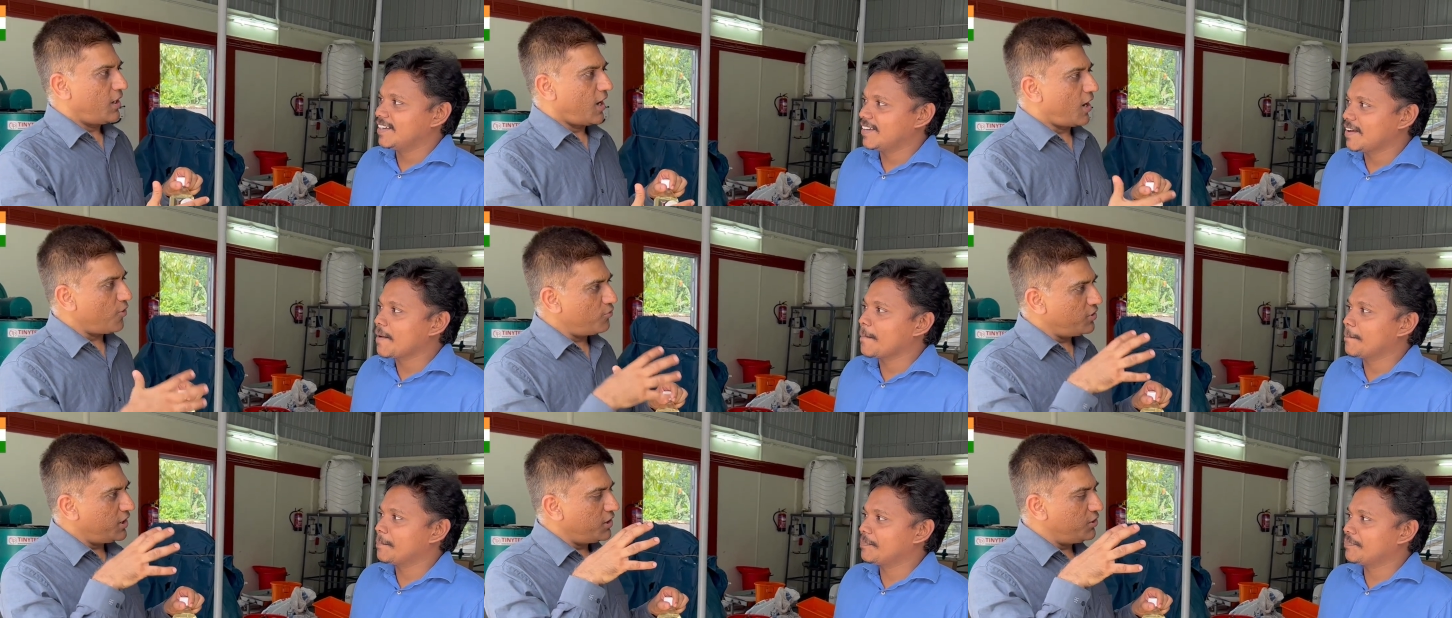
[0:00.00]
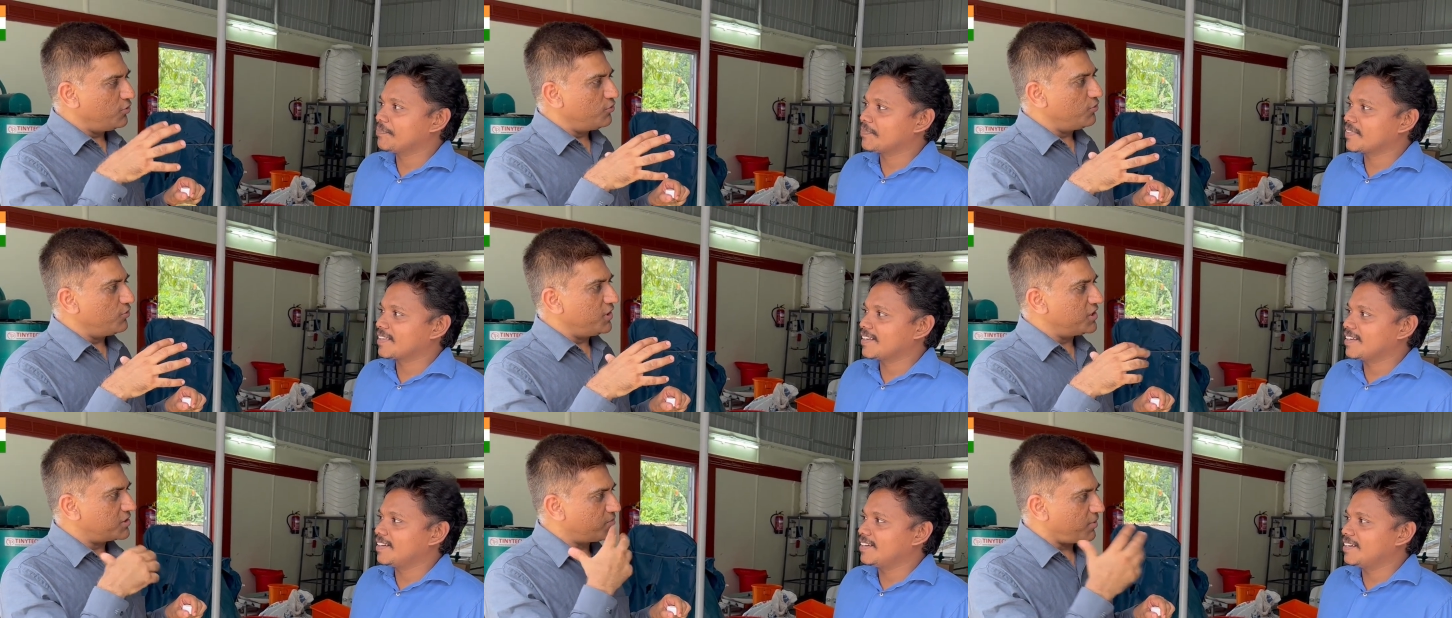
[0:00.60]
Speaker 1: How did you
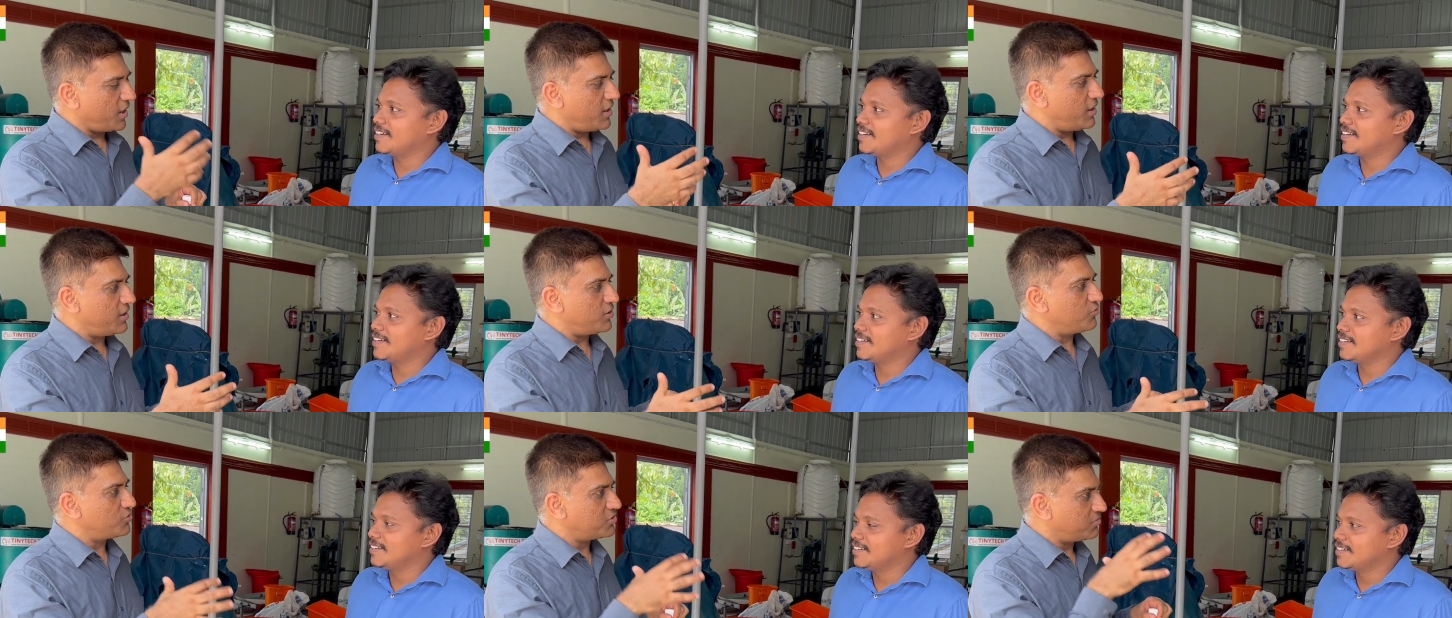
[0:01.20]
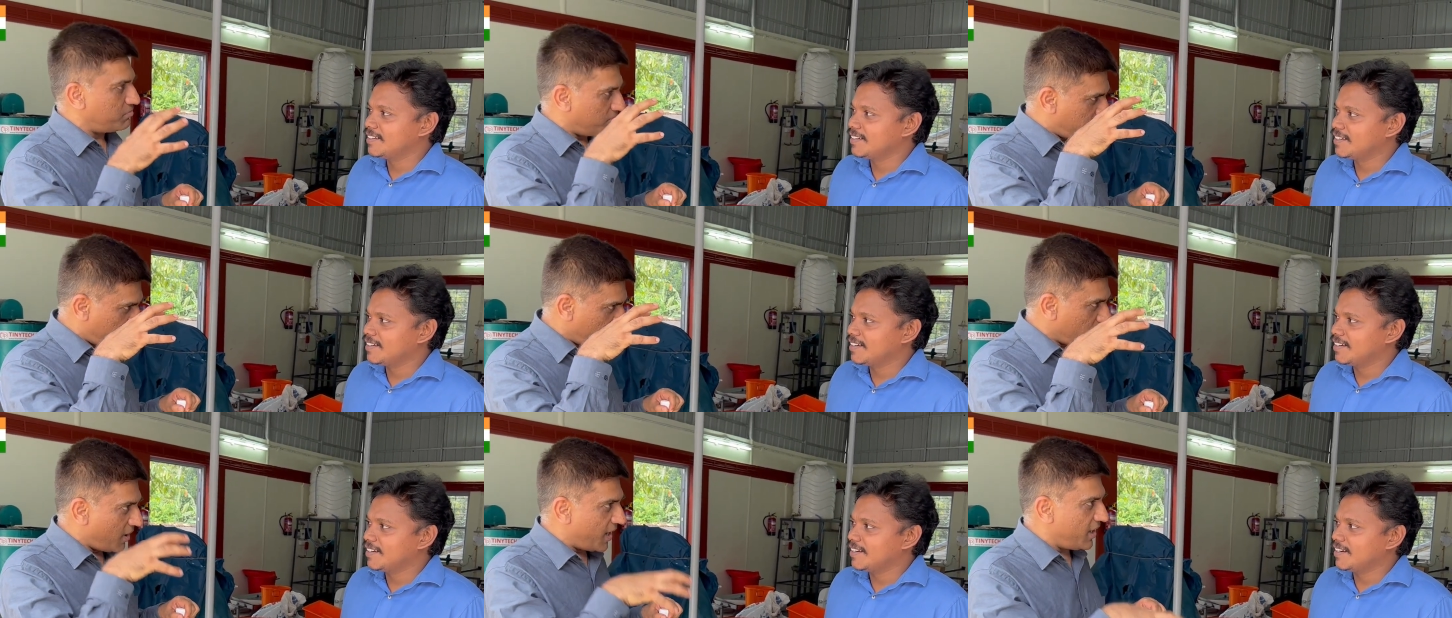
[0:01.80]
inspire
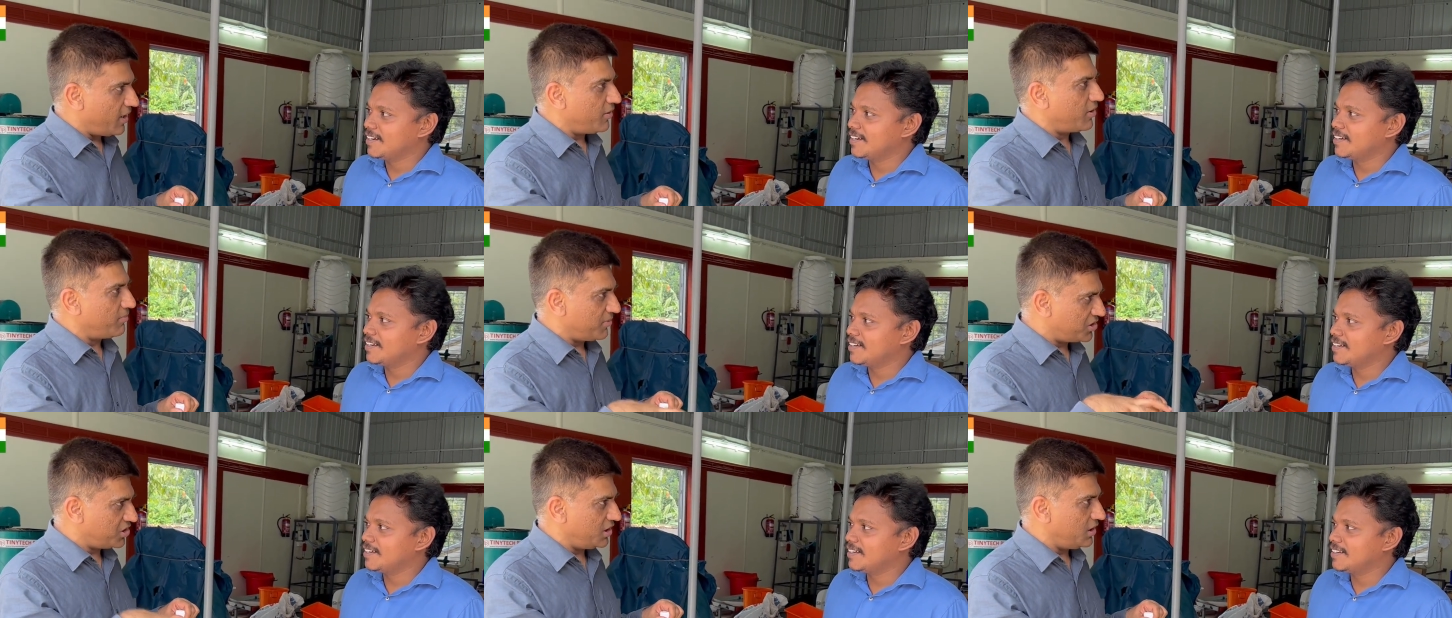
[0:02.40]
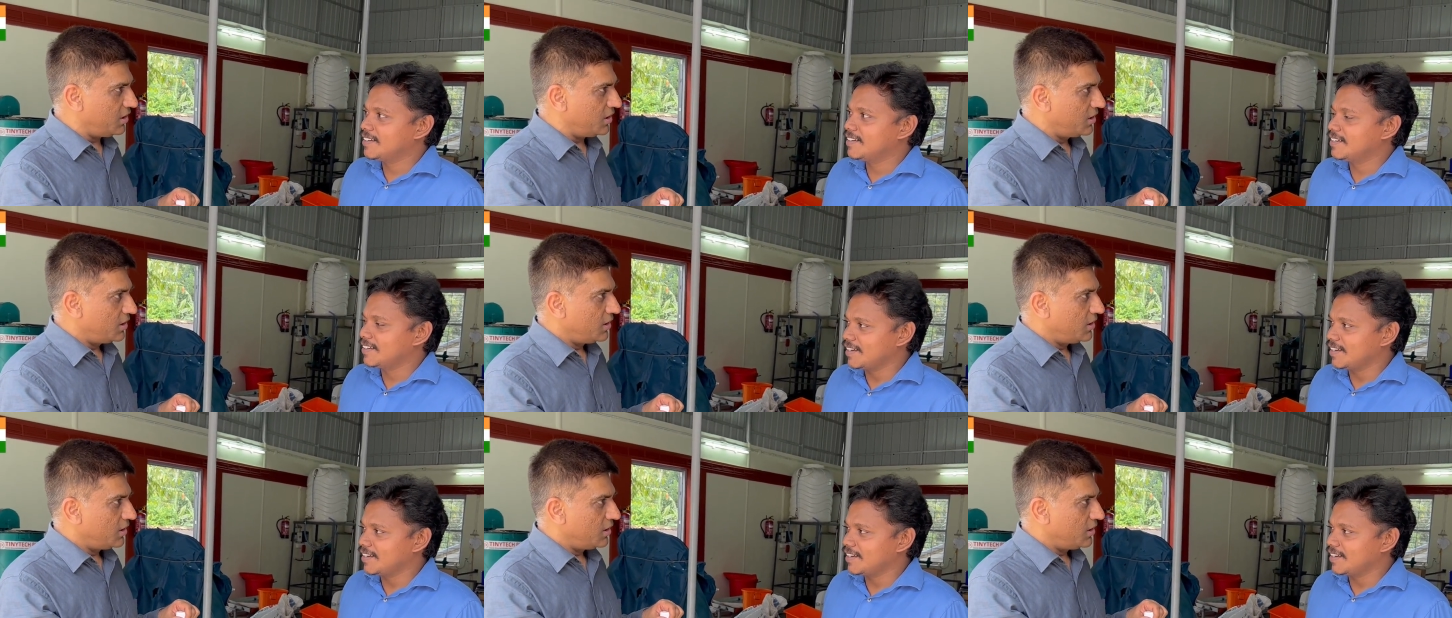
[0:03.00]
to buy our machine?